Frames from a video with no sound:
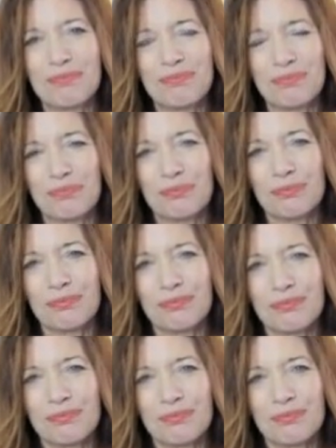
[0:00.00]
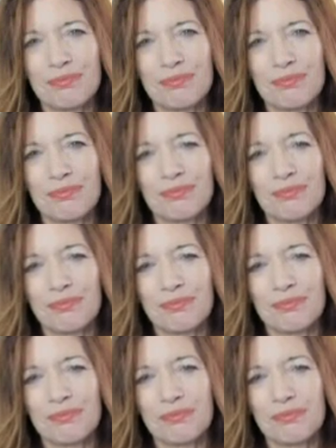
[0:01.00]

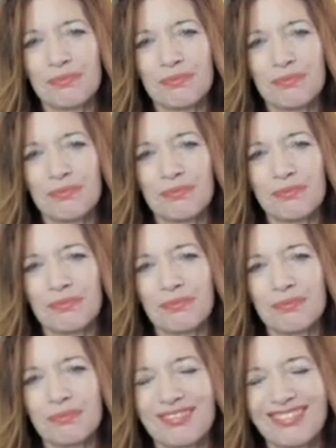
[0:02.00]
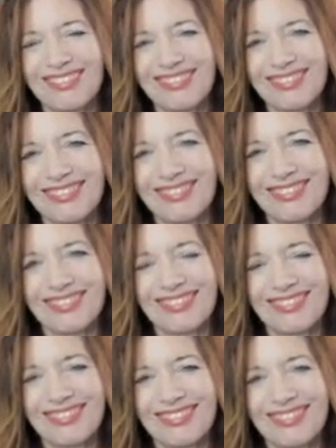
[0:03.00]

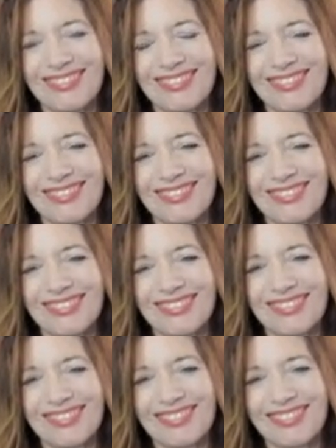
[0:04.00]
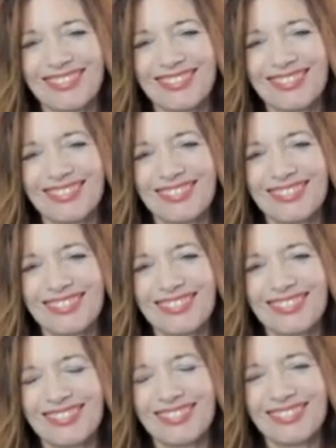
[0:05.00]

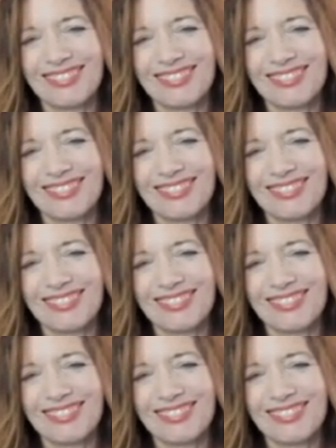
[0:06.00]
(not speaking)